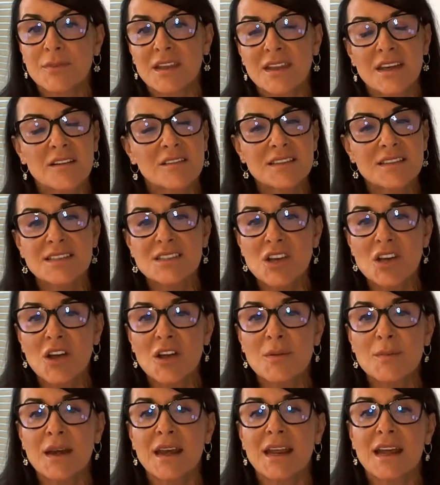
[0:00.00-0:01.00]
There are
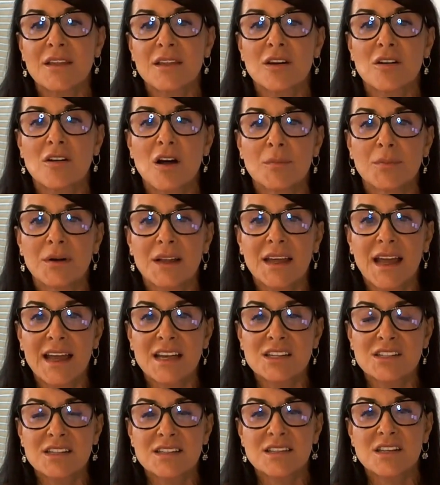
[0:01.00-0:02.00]
so many other
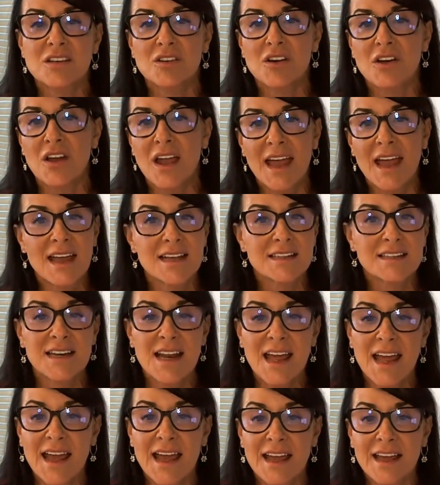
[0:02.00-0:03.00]
complications that go hand
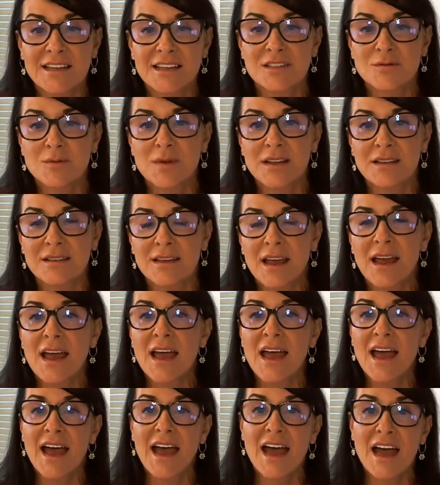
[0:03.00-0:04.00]
in hand with
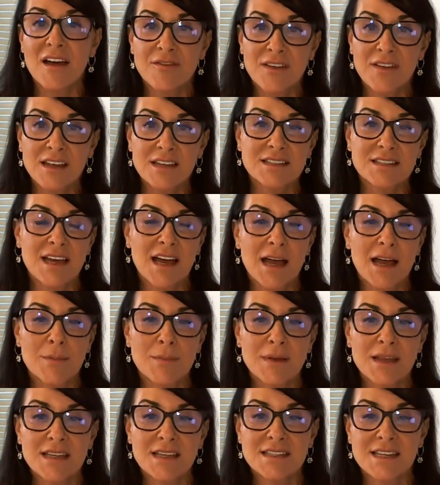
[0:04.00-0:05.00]
having
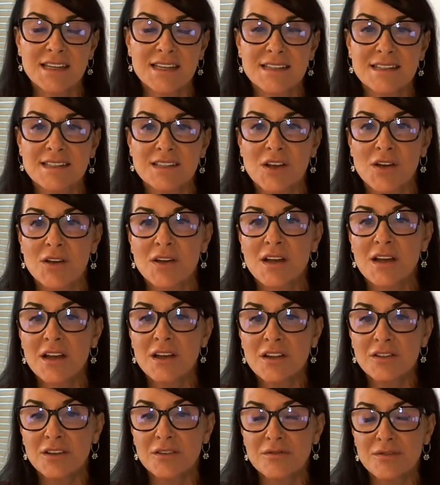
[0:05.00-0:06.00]
diabetes. So
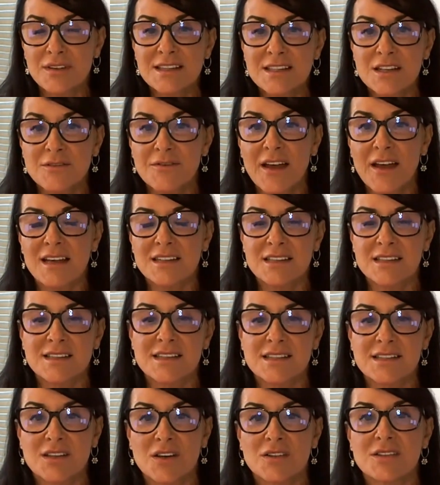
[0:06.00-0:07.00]
the risk
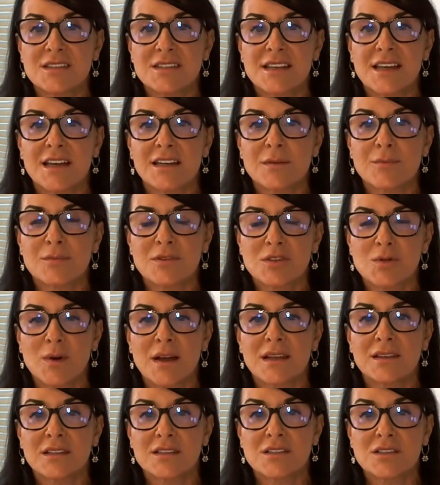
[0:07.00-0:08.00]
factors associated
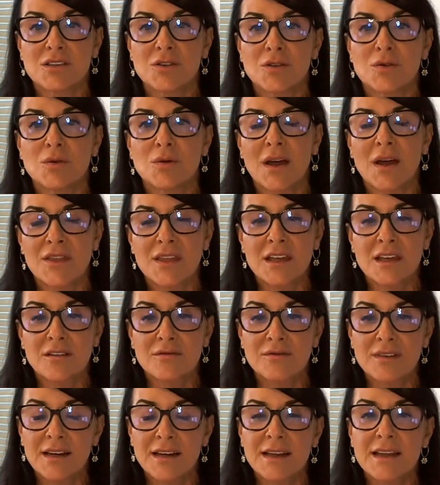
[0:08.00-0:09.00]
between the two, I think,
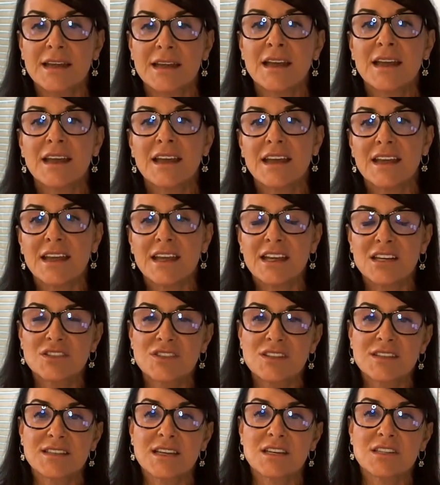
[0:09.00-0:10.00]
are really
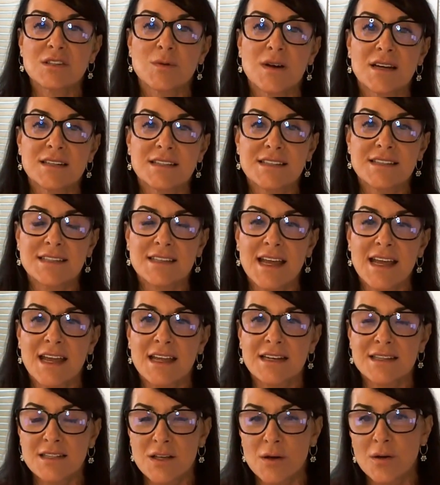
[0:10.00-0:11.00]
interesting to
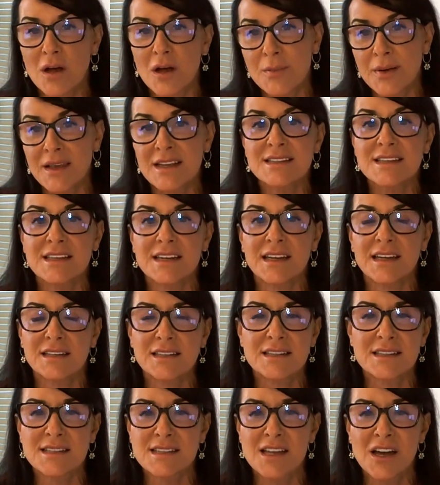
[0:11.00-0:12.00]
understand. So obesity in
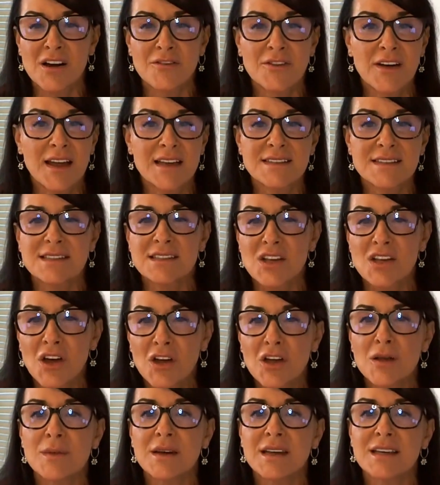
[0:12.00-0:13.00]
itself has
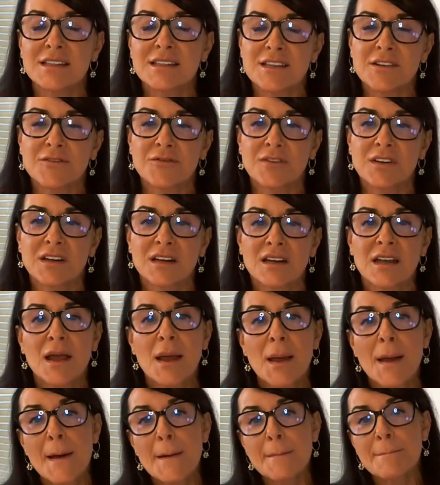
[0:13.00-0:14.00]
so many
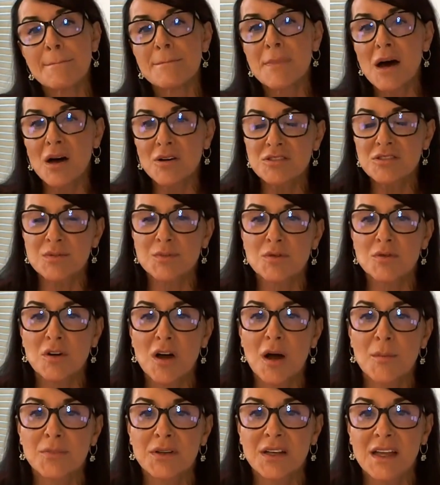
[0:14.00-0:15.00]
different multiple
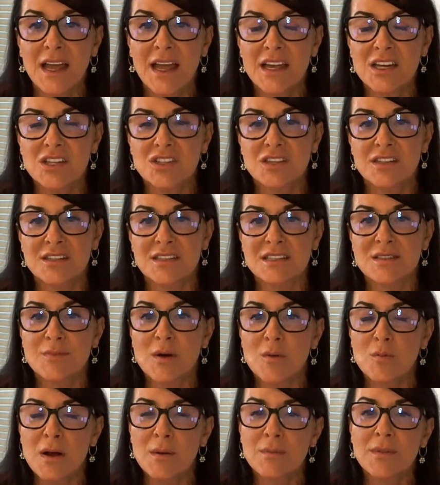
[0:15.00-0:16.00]
complications,
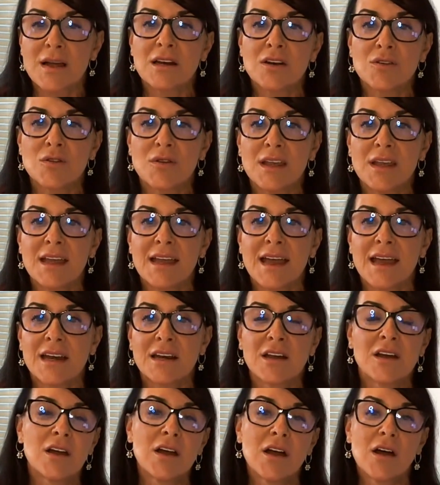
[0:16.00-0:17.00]
but when we're looking
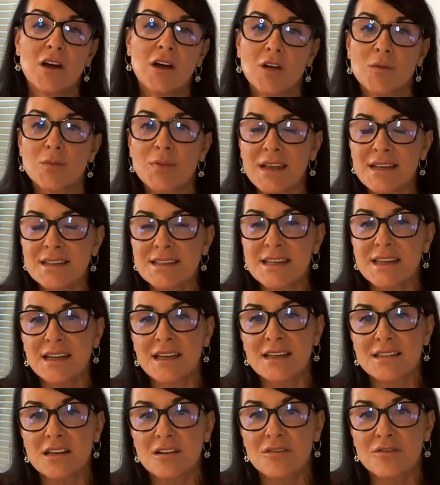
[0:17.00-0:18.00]
at
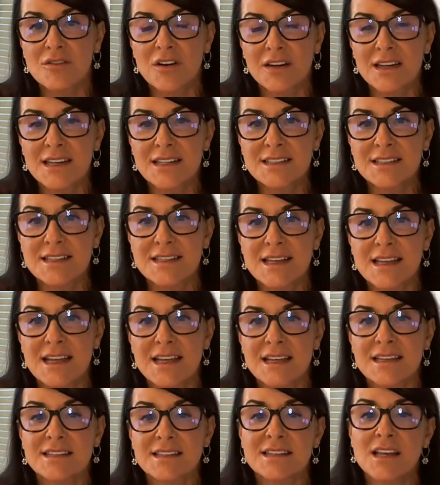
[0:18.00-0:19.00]
obesity as a chronic
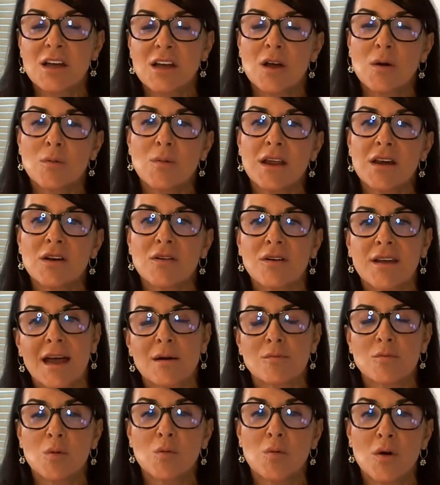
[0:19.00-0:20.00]
disease, we look
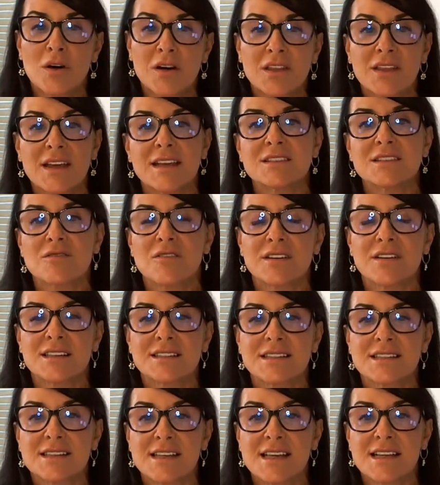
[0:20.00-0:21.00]
at, well, what are these
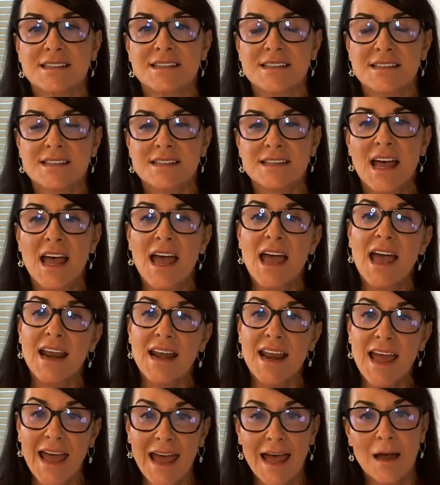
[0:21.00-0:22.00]
chronic diseases
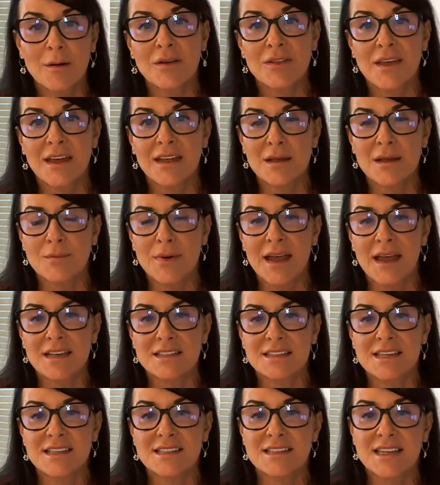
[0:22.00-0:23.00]
and how are they
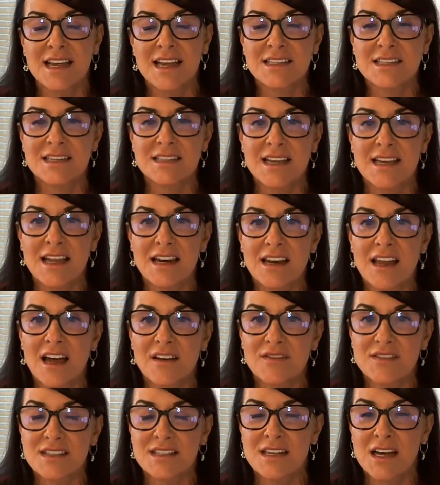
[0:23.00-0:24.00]
impacting day-to-day
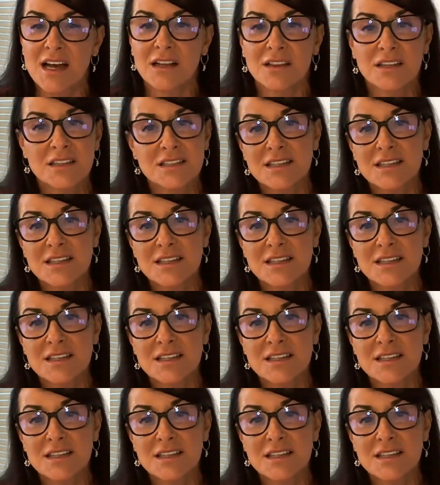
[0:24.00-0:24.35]
lifestyle?